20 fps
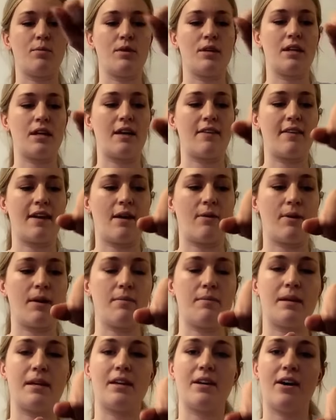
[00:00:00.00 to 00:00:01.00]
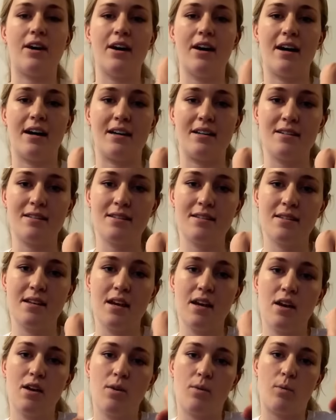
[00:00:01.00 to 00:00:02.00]
put it on that way, because
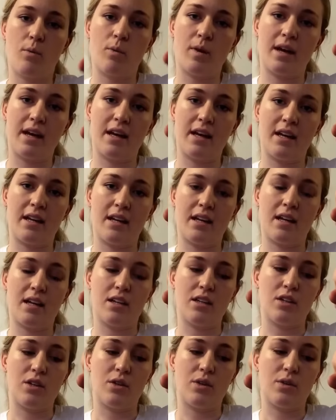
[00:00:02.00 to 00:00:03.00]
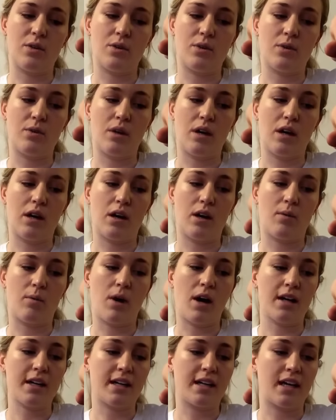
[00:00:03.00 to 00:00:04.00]
when you are
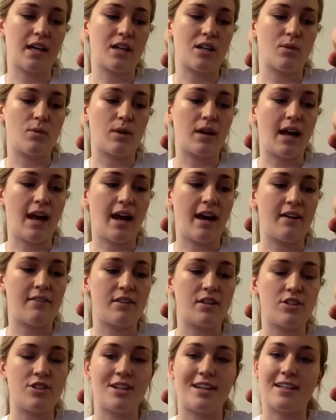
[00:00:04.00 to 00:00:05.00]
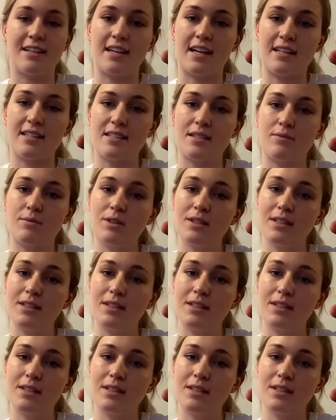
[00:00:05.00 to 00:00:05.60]
walking it, you want to have the chain nice and